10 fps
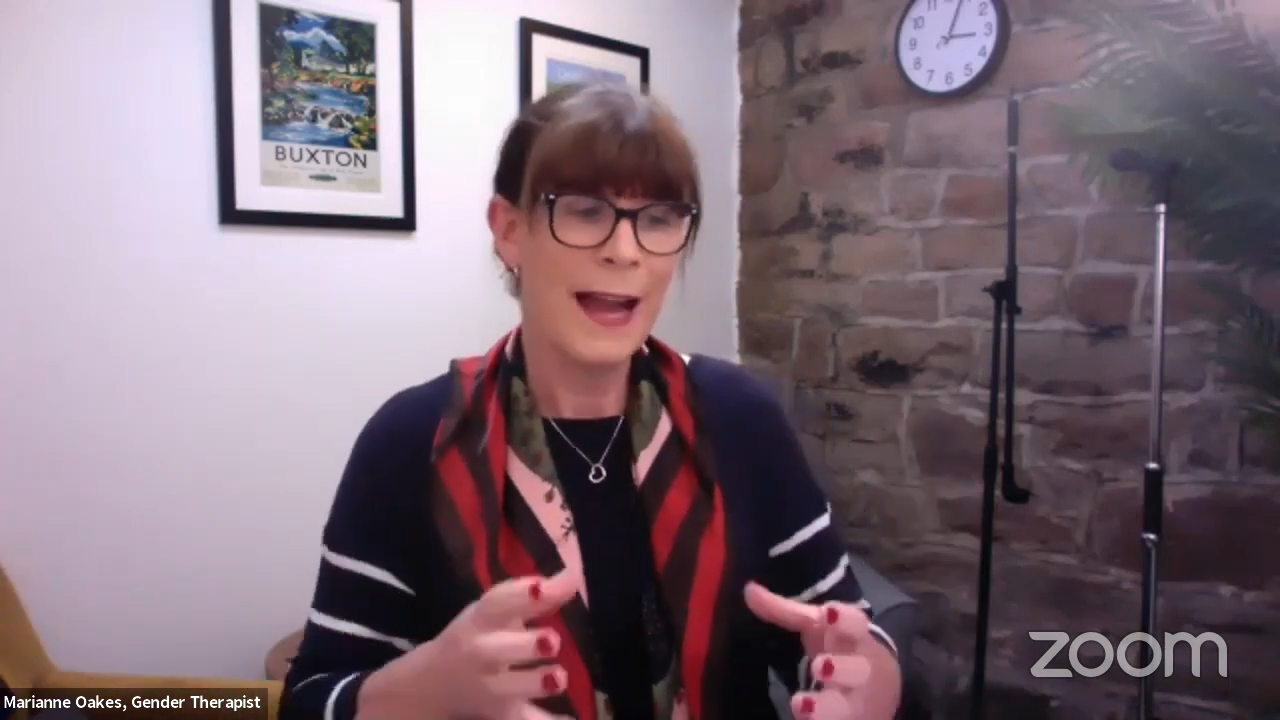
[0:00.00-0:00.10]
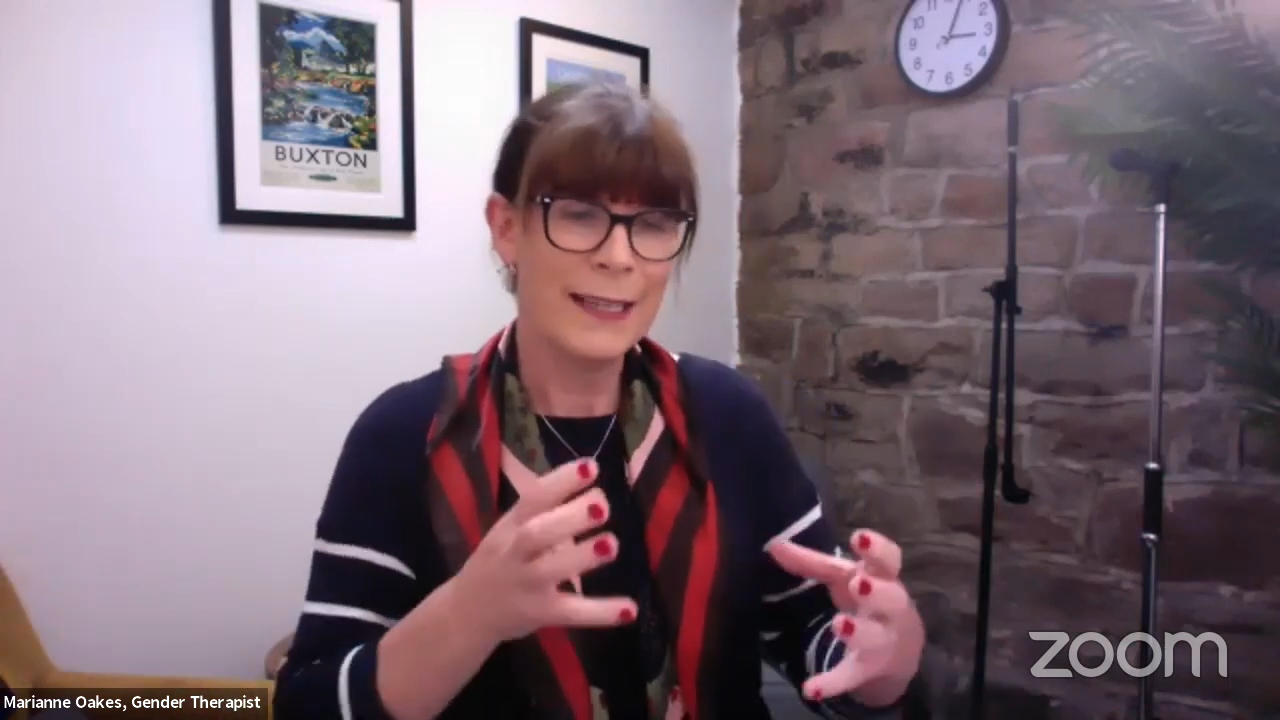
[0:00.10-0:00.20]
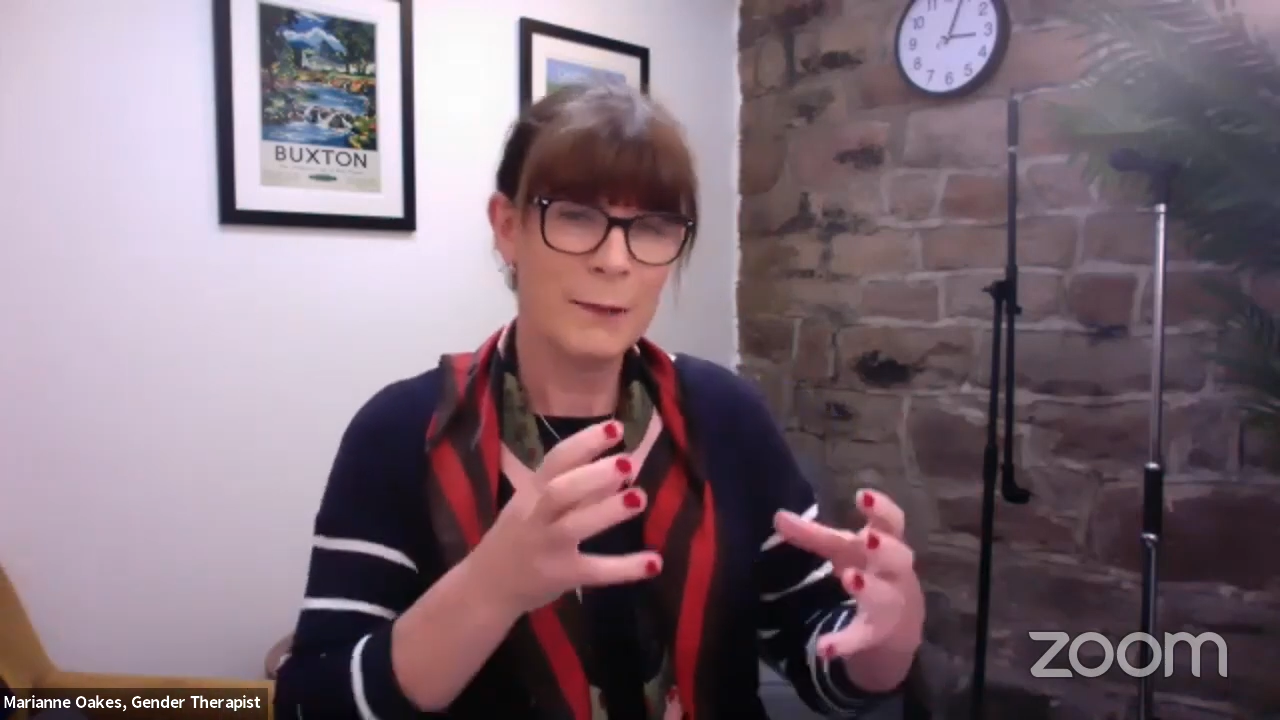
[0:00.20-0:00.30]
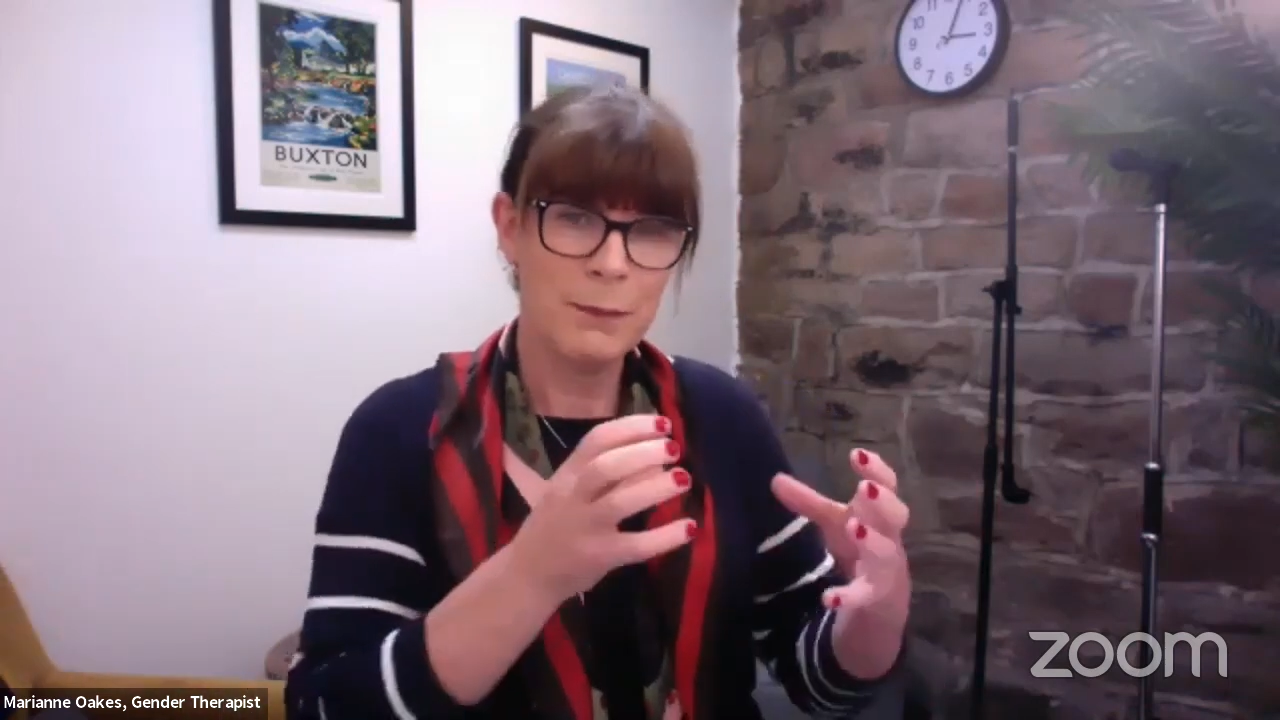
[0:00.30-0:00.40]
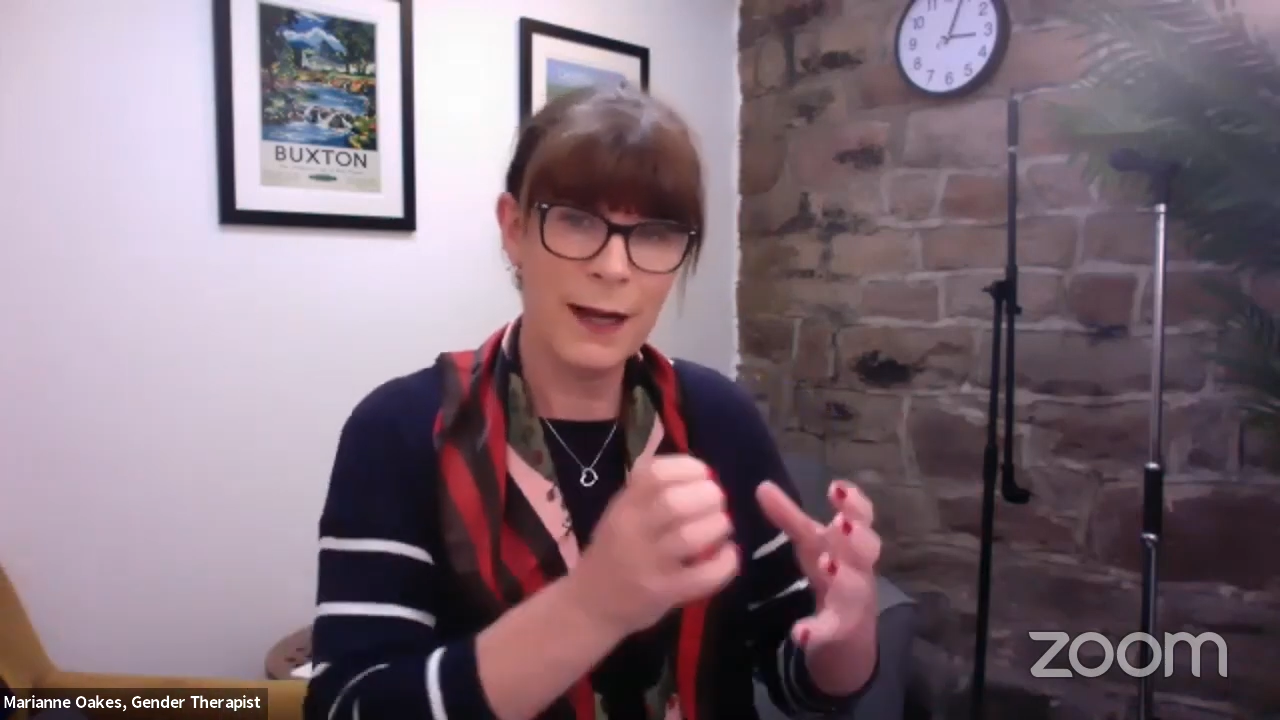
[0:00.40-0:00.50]

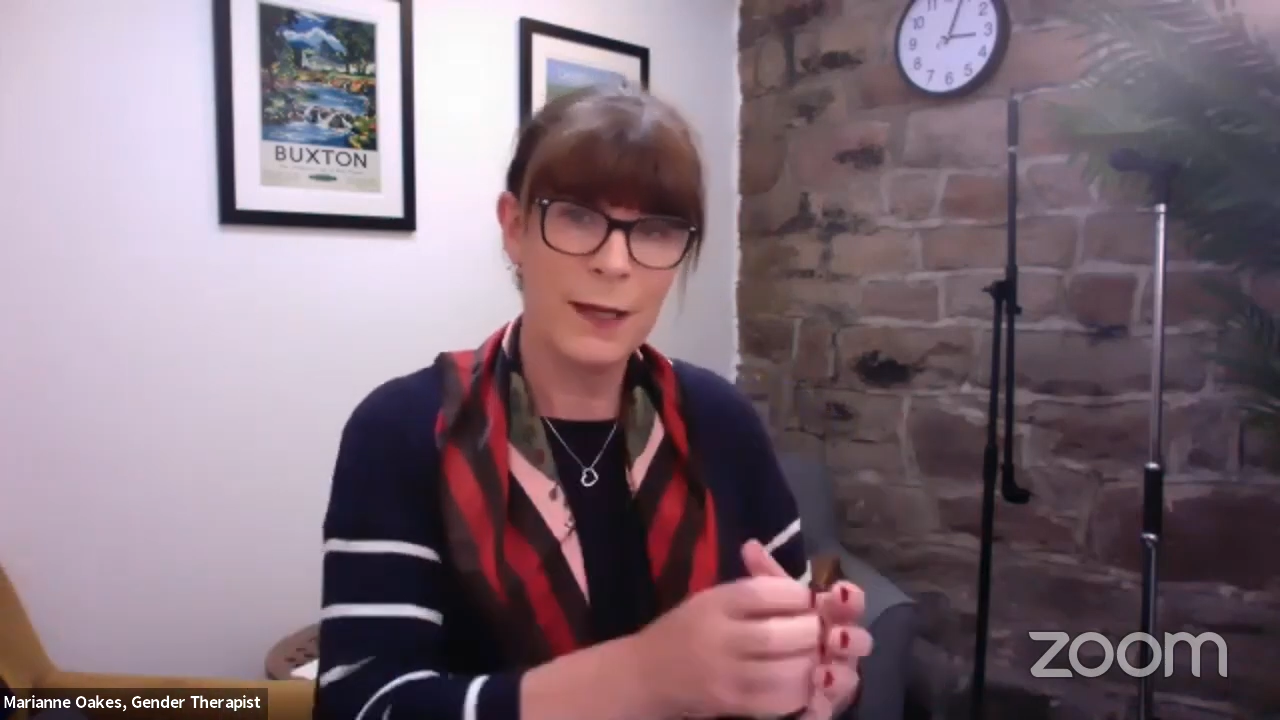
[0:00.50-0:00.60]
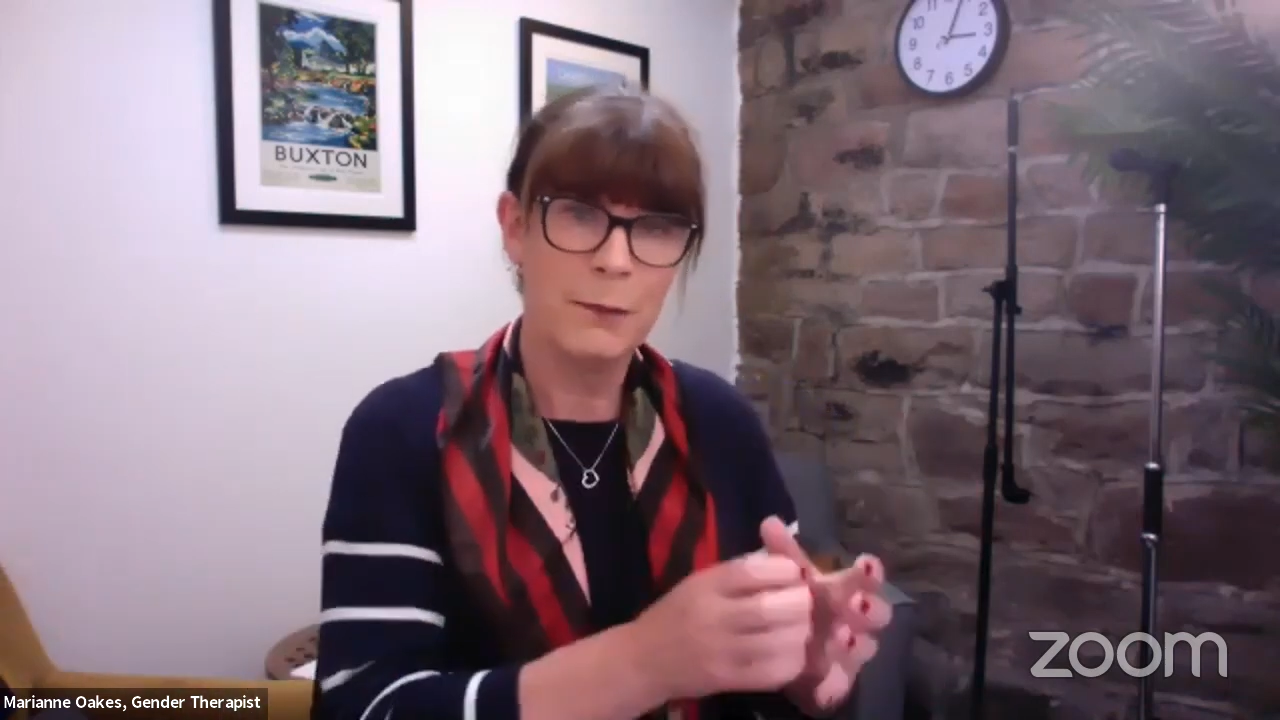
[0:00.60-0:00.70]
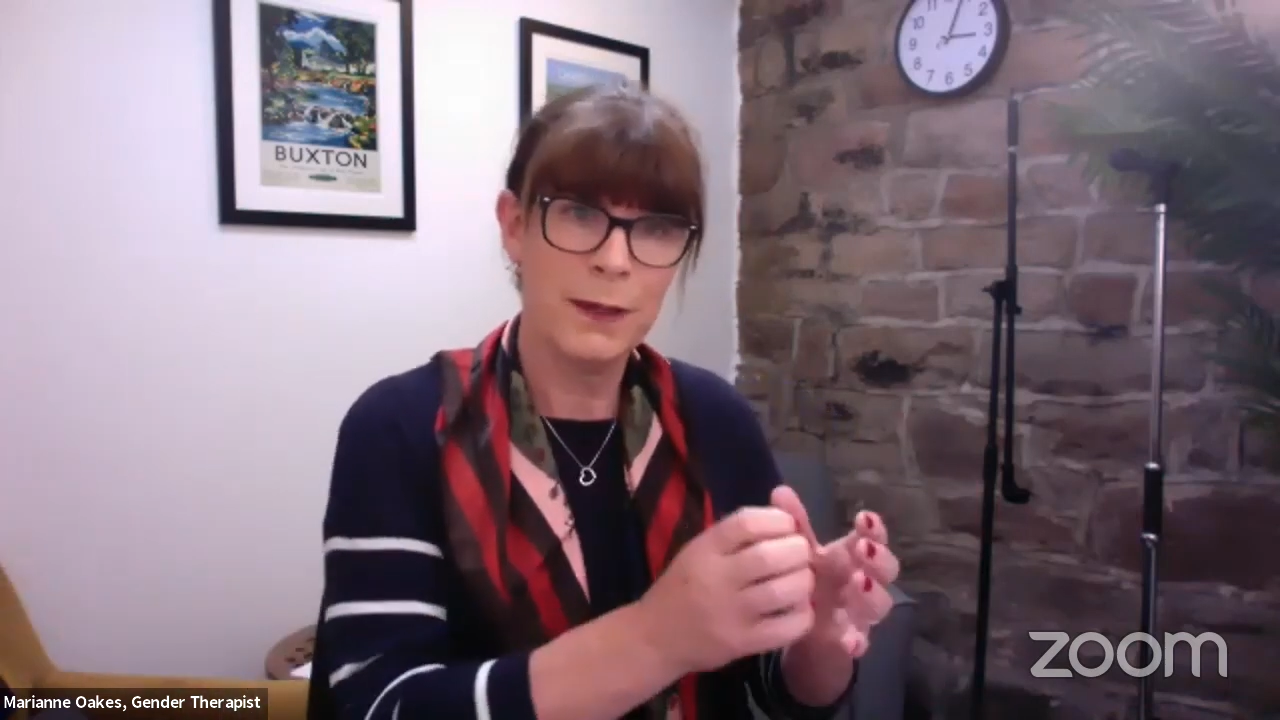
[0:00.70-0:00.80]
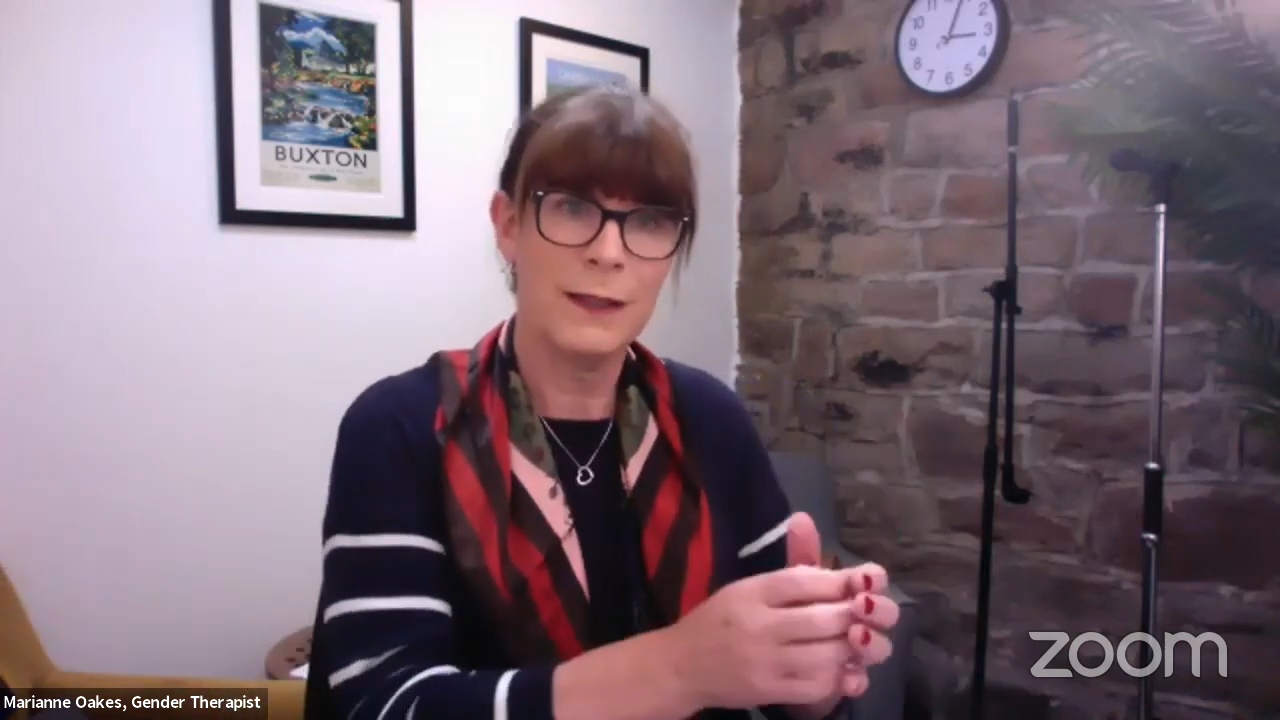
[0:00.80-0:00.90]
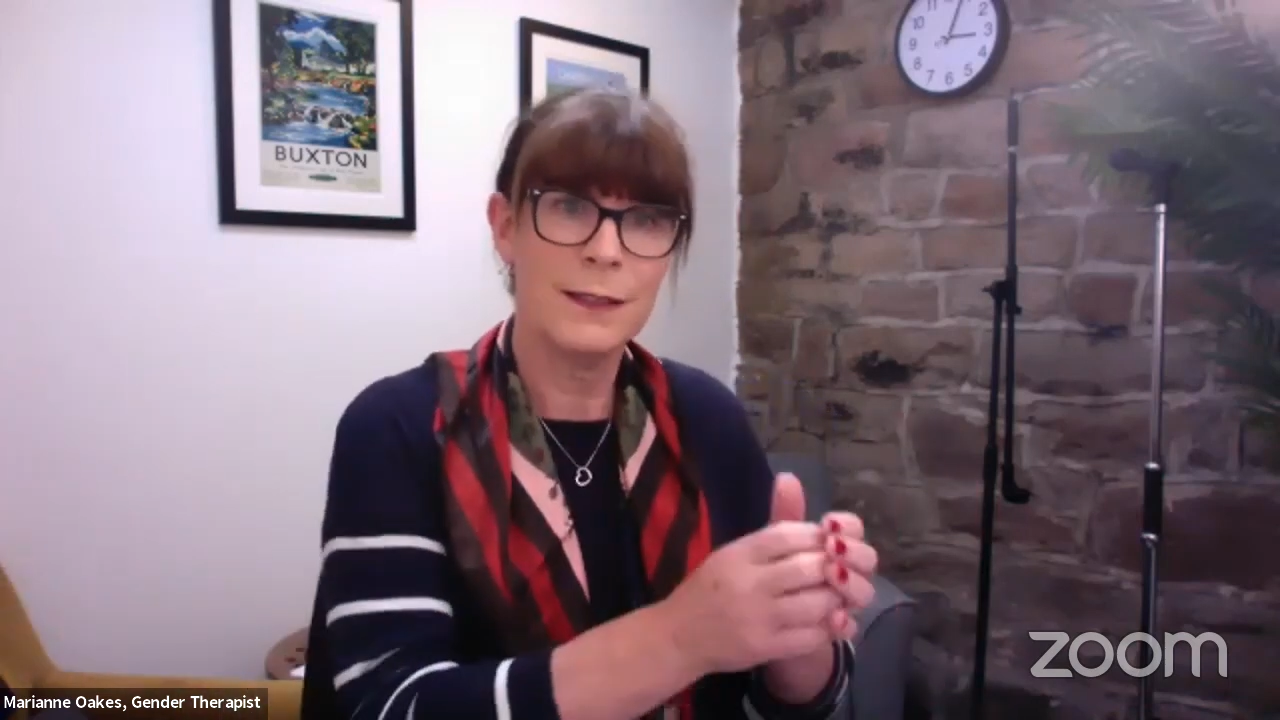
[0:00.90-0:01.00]
And it might be